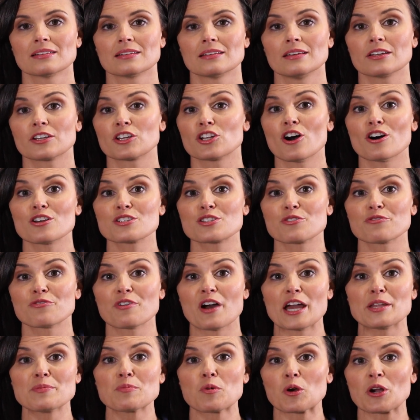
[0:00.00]
You can also
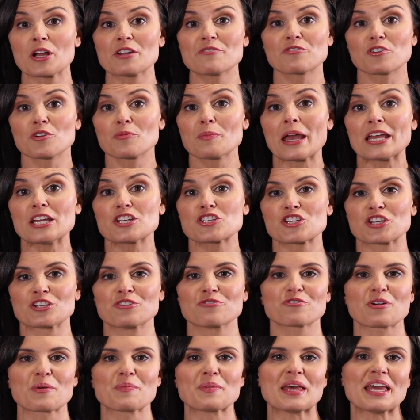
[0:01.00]
find more information
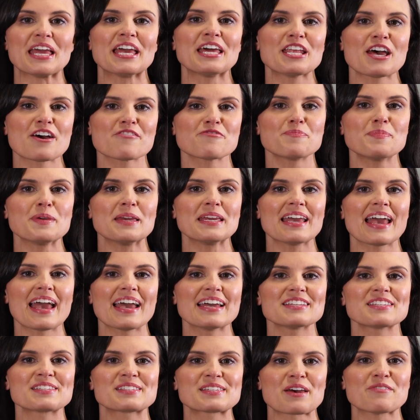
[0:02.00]
from the N F P
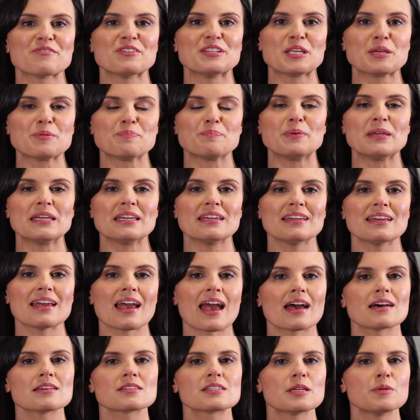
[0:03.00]
A seventy B
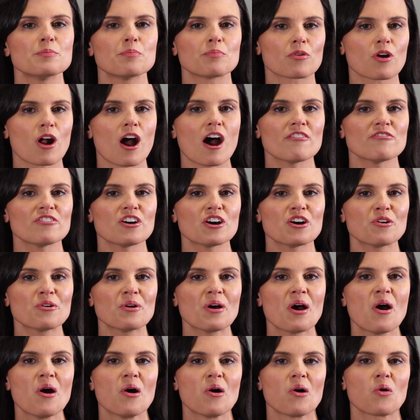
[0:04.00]
as in Bravo,
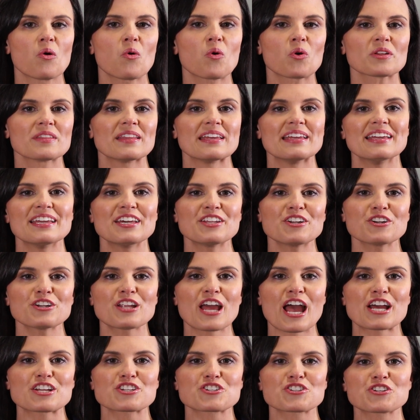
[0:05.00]
or the
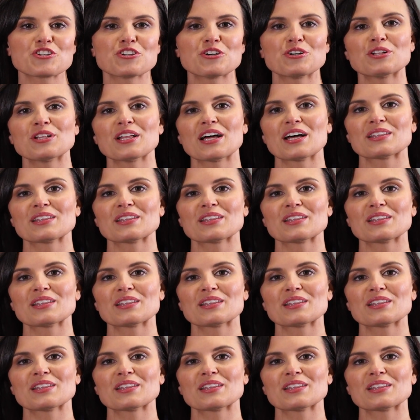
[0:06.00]
International